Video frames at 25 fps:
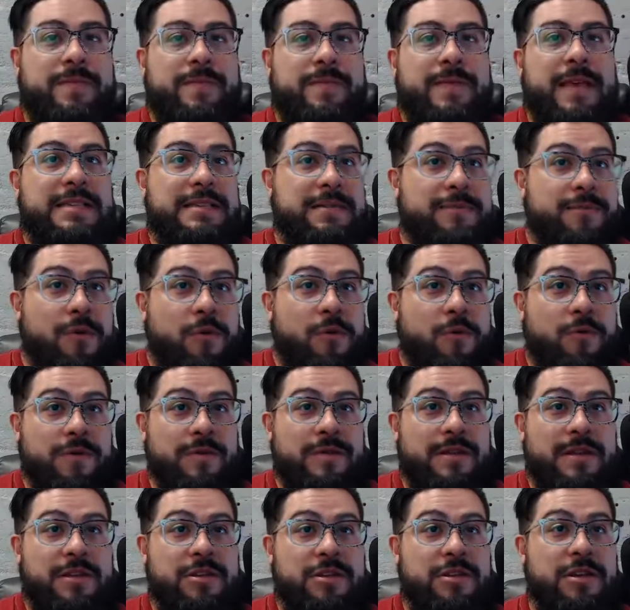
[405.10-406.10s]
That's
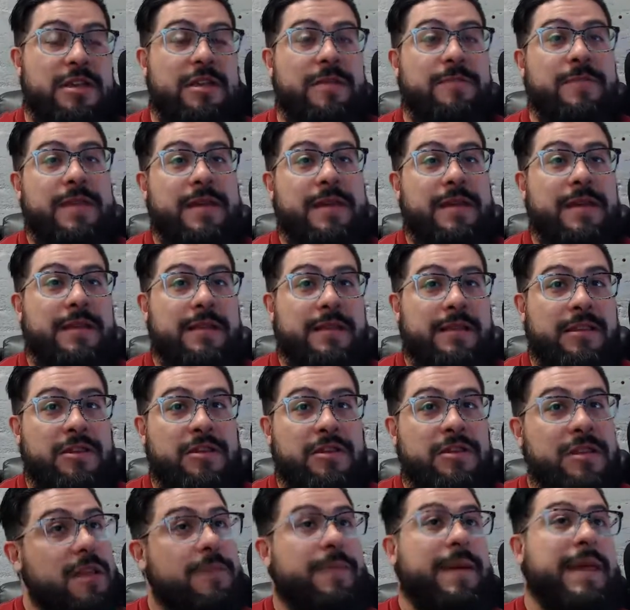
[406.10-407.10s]
important. And you need
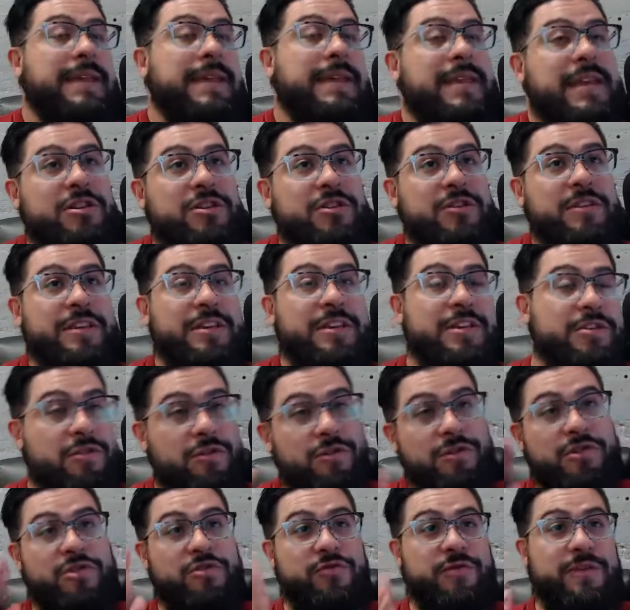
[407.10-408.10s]
to pay attention to these
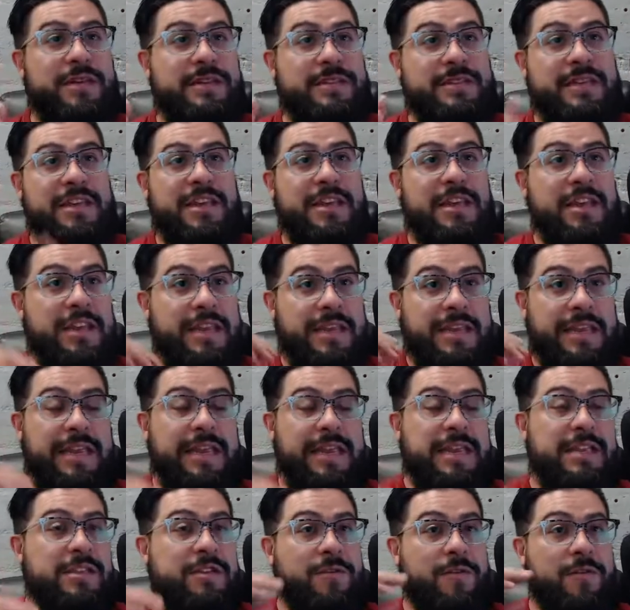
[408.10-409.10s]
search trends, and you
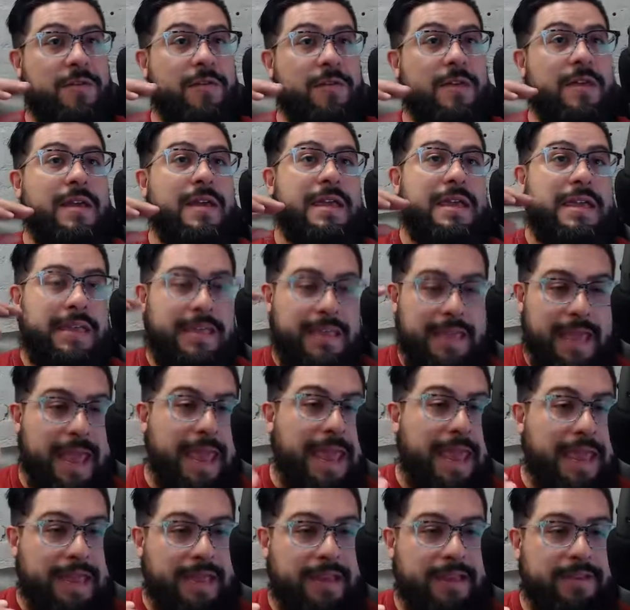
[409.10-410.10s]
need to
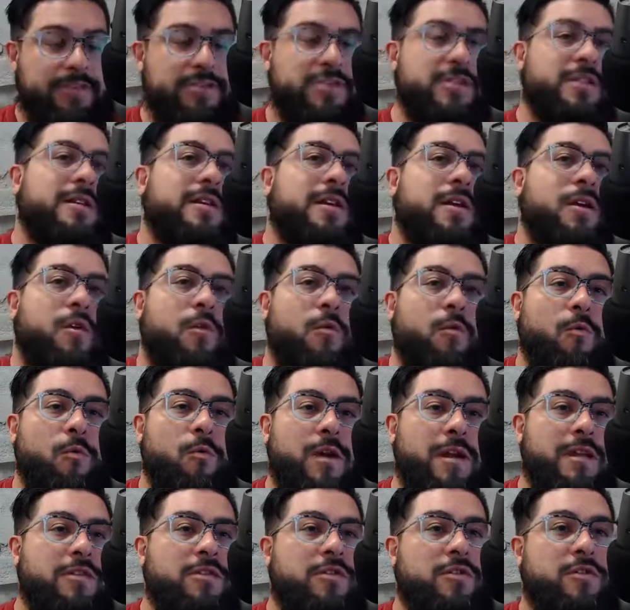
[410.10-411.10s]
gauge
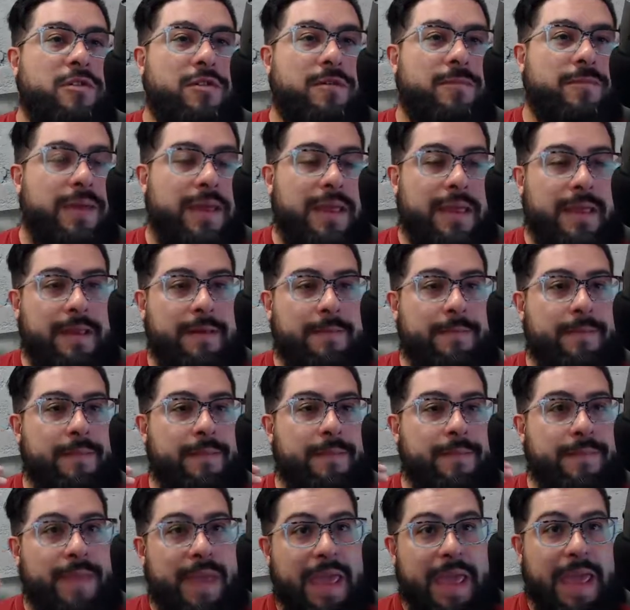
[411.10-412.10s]
when you're going to
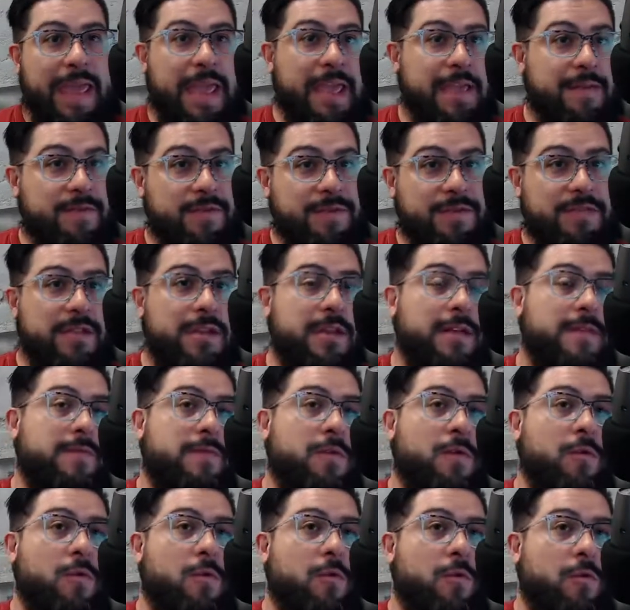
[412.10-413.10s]
paying for stuff
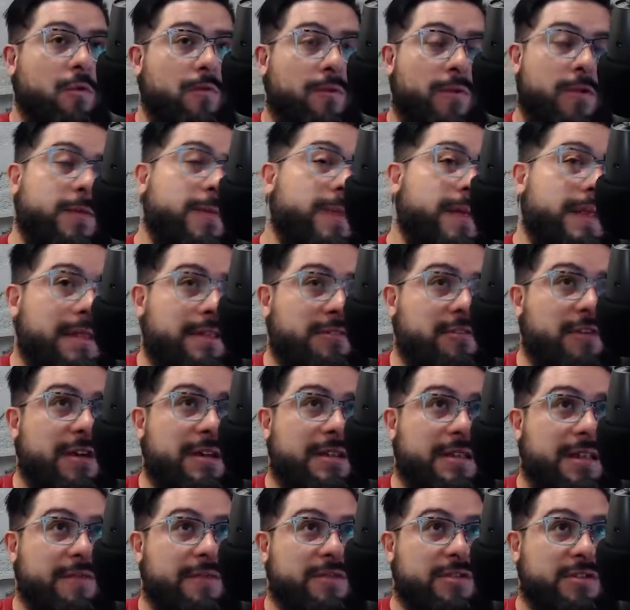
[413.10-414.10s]
or if you're going to be trying
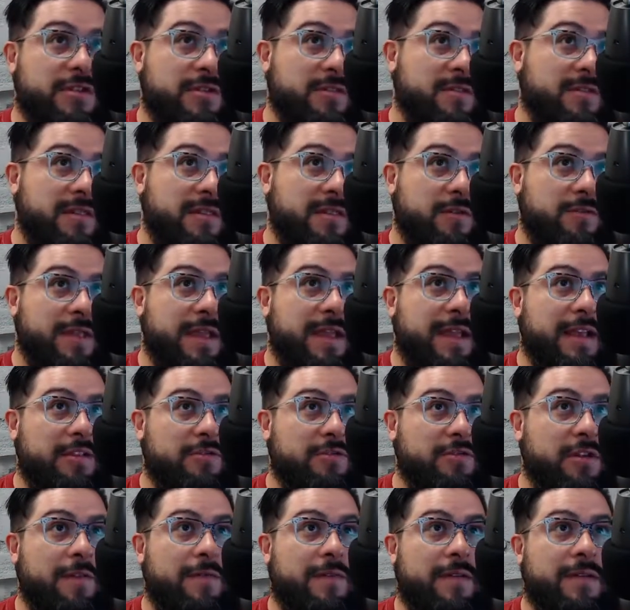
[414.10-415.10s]
to leverage the organic
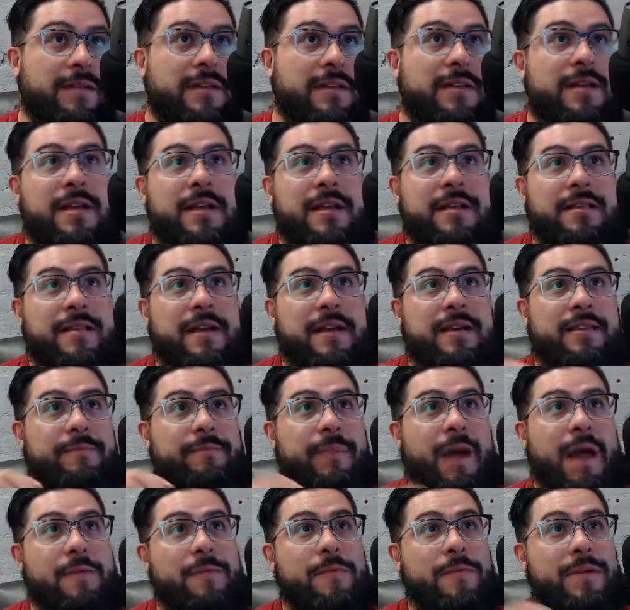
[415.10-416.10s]
traffic. Now, the
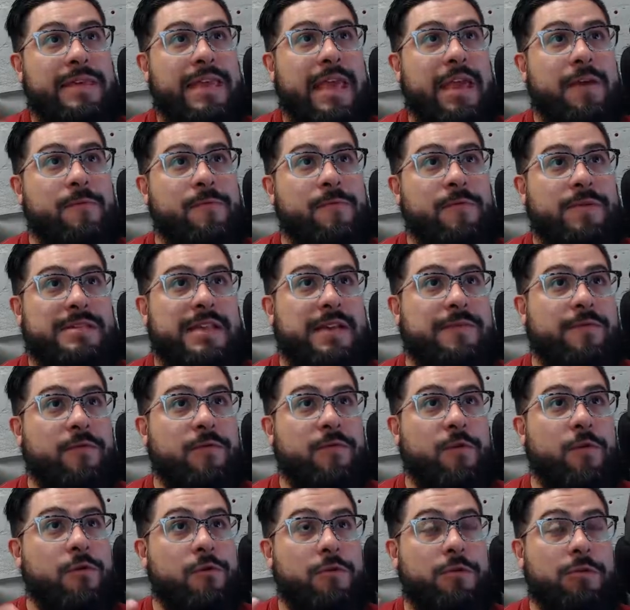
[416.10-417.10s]
buy one get ones have
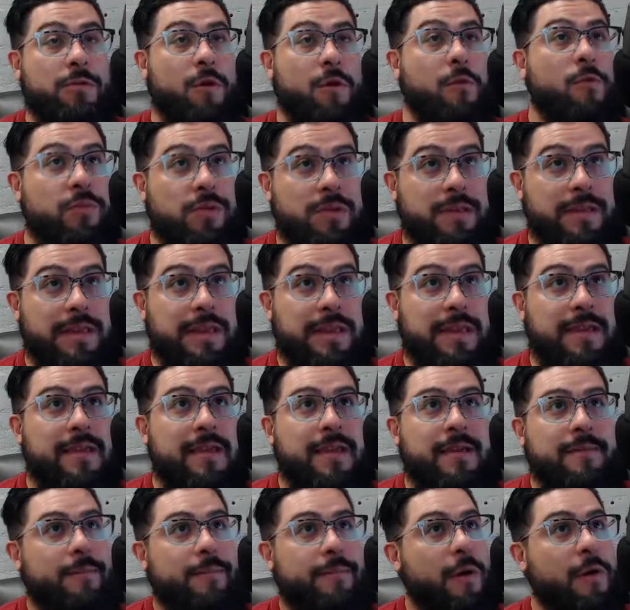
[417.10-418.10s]
grown globally
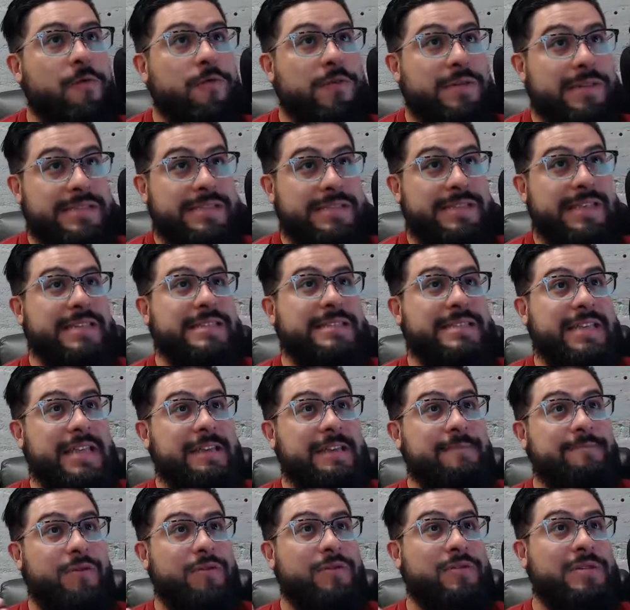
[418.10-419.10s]
by over
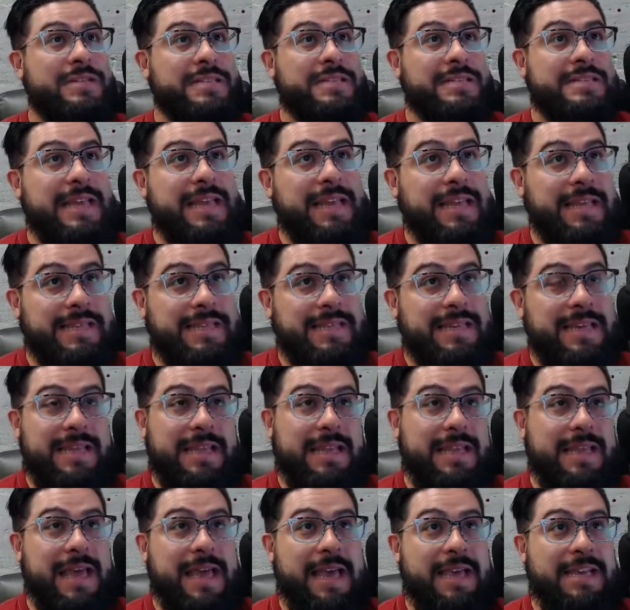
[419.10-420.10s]
60% in
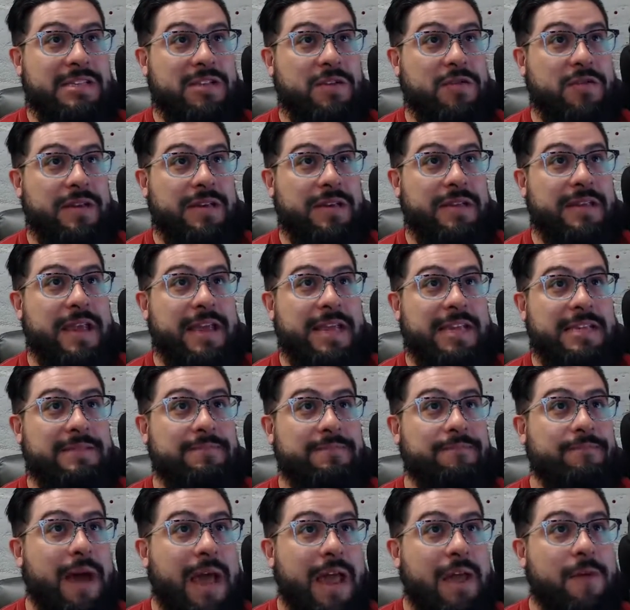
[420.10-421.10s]
the last 30 days.
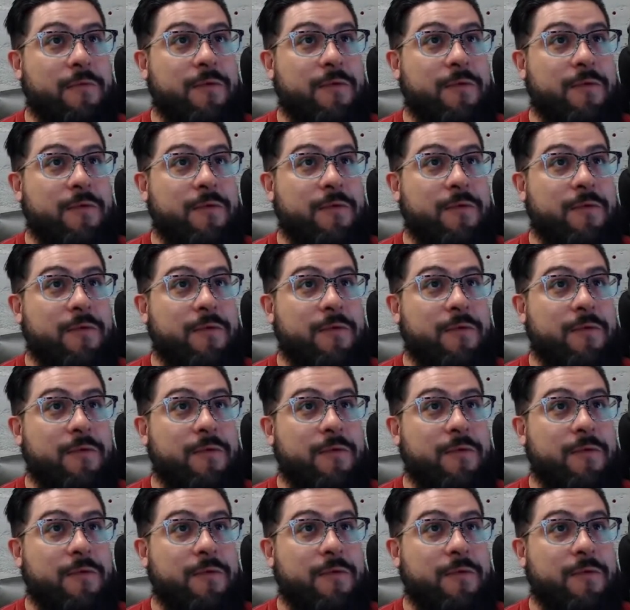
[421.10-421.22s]
Buy